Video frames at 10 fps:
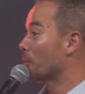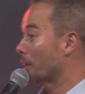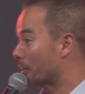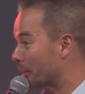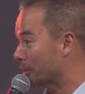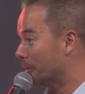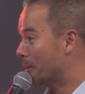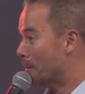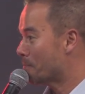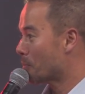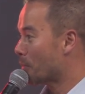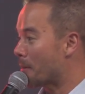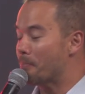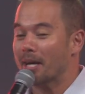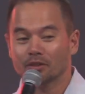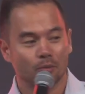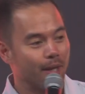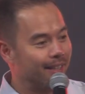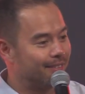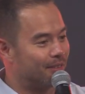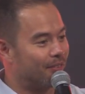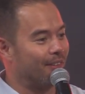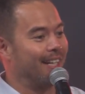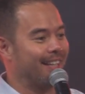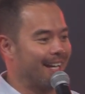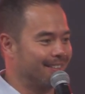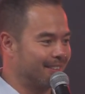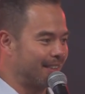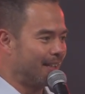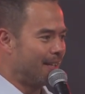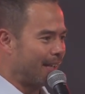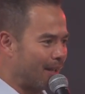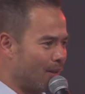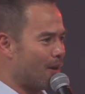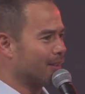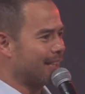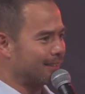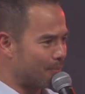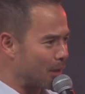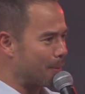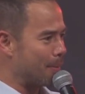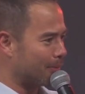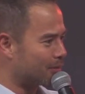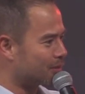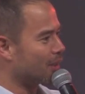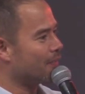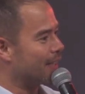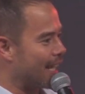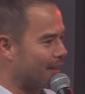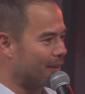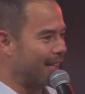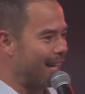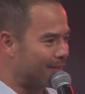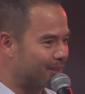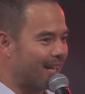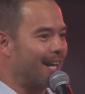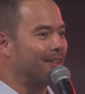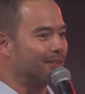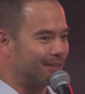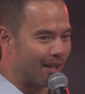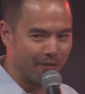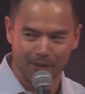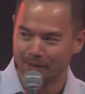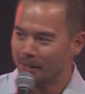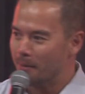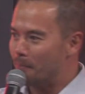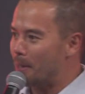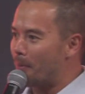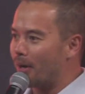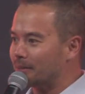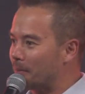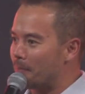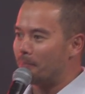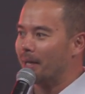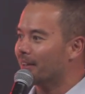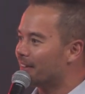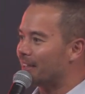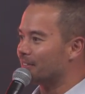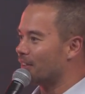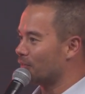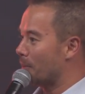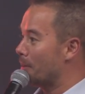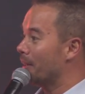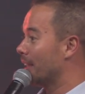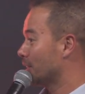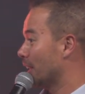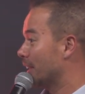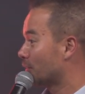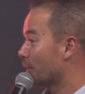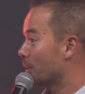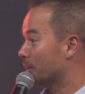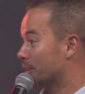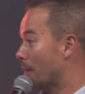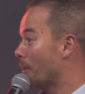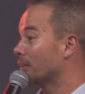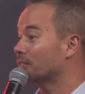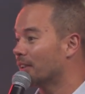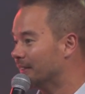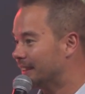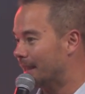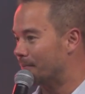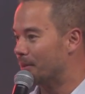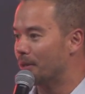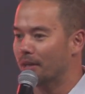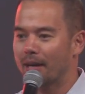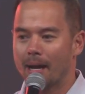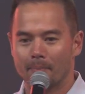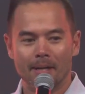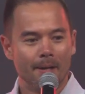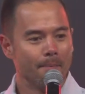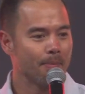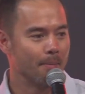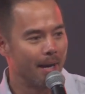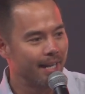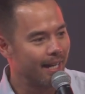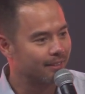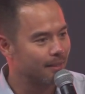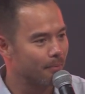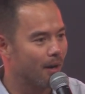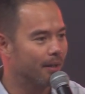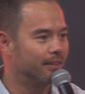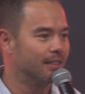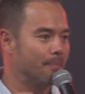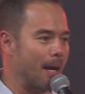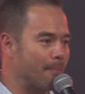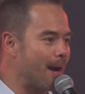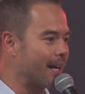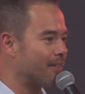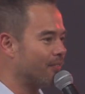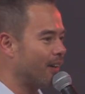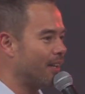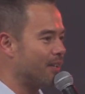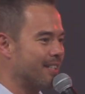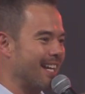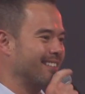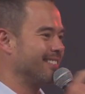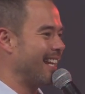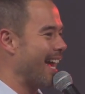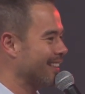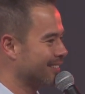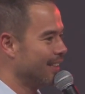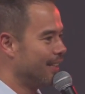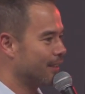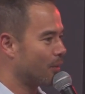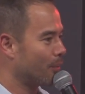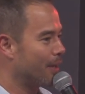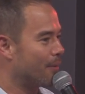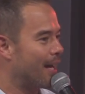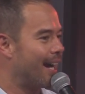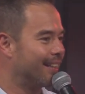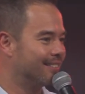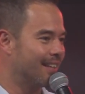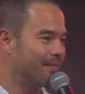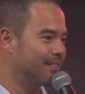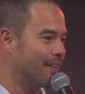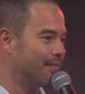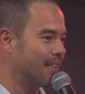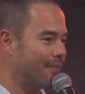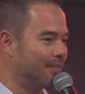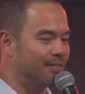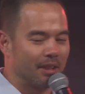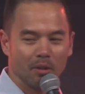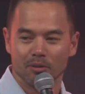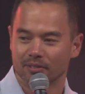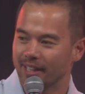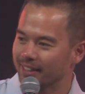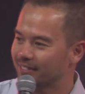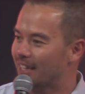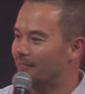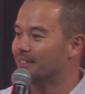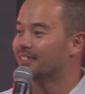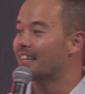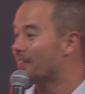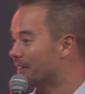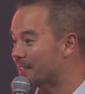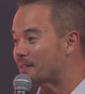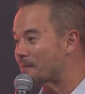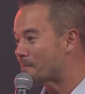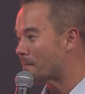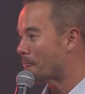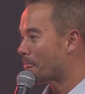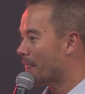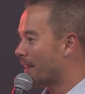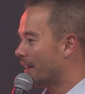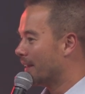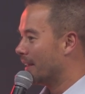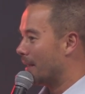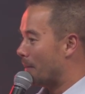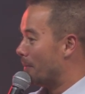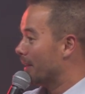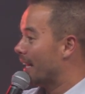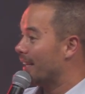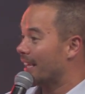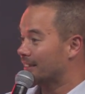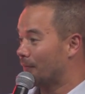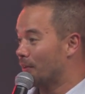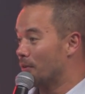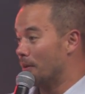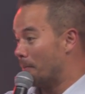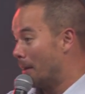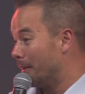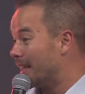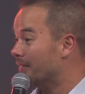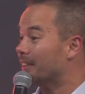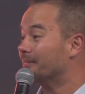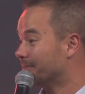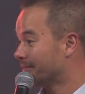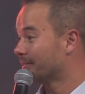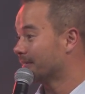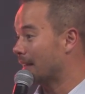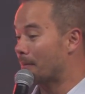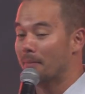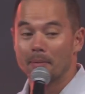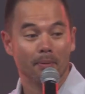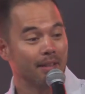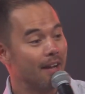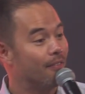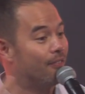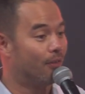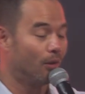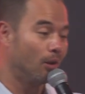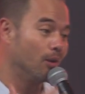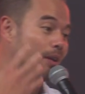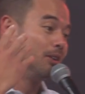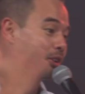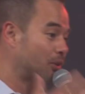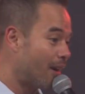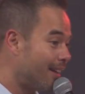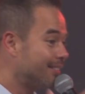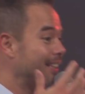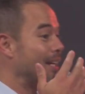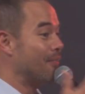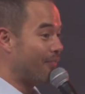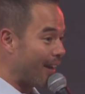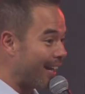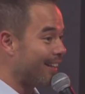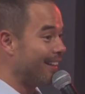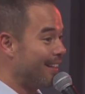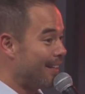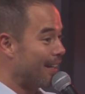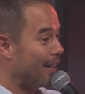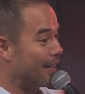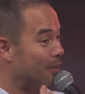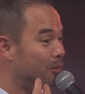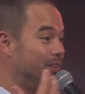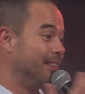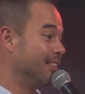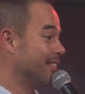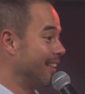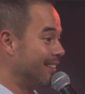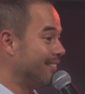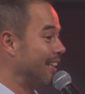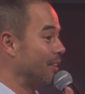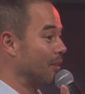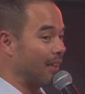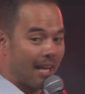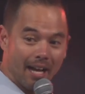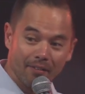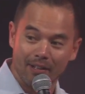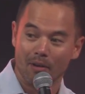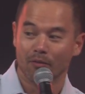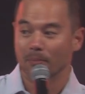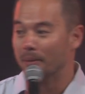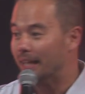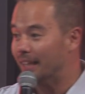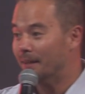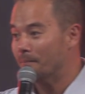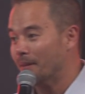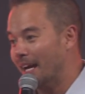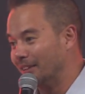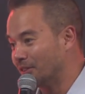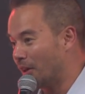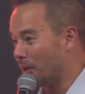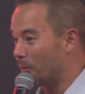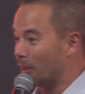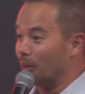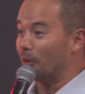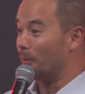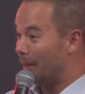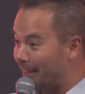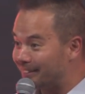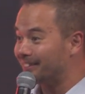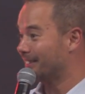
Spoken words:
a little bit critical. One of the best ways to fight that is get alongside some other people and serve together and get outside yourself and be a part of something bigger than yourself. So maybe that is for you. Jump on a serving team. You can grab the My Next Step card in the seat back pocket in front of you. You can text NEXT to 309-777-0677. And maybe that next step for you may be giving. Like maybe putting that full trust and faith in who Jesus is in your life. And for me, I started with a little bit.